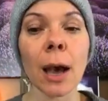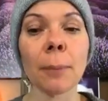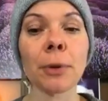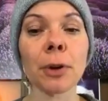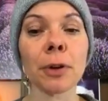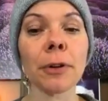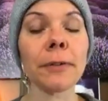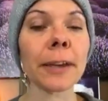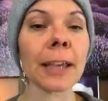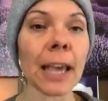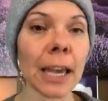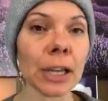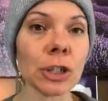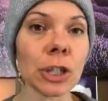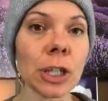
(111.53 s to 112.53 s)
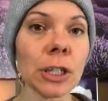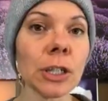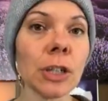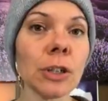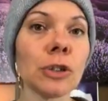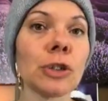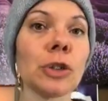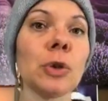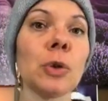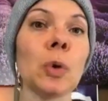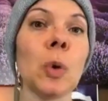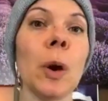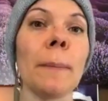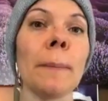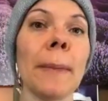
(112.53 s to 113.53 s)
Purification
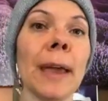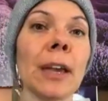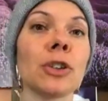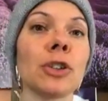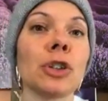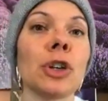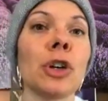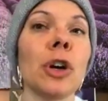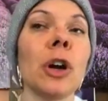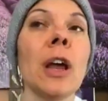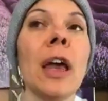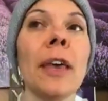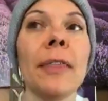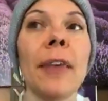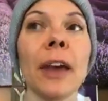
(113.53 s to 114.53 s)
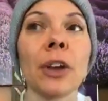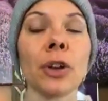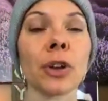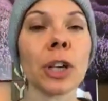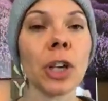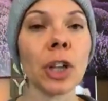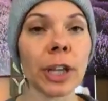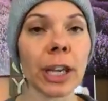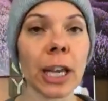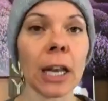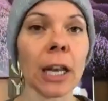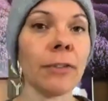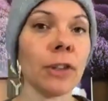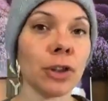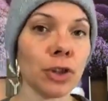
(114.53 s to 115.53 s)
to make sure that you're killing any
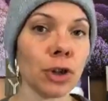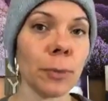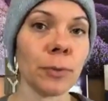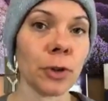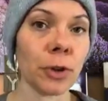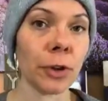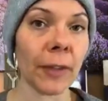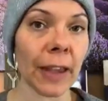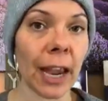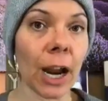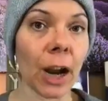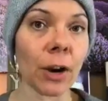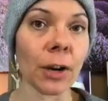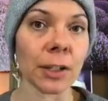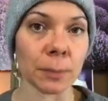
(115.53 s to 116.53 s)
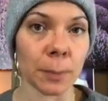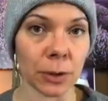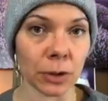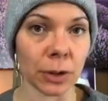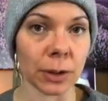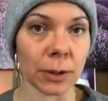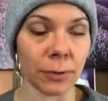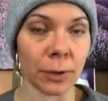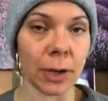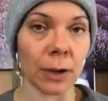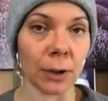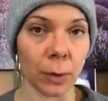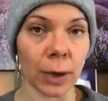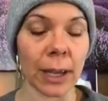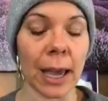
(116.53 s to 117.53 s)
of the germs that are in the air, especially for
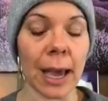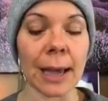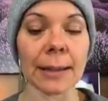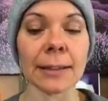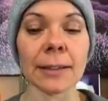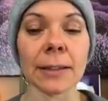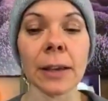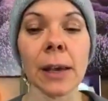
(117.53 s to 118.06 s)
indoor cats.